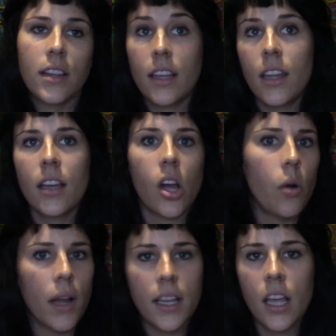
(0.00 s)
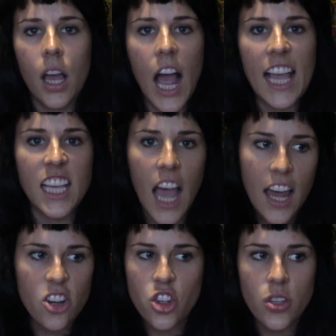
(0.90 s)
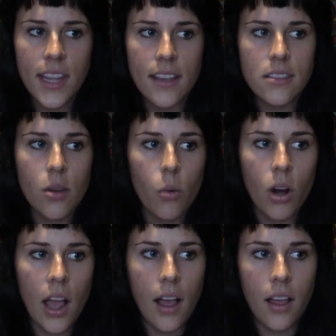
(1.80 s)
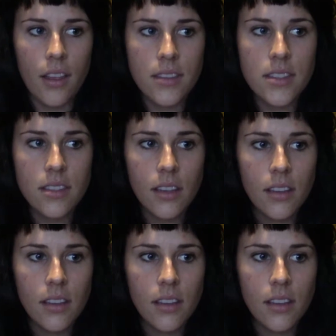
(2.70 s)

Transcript: thinking like, oh, I gotta do this or else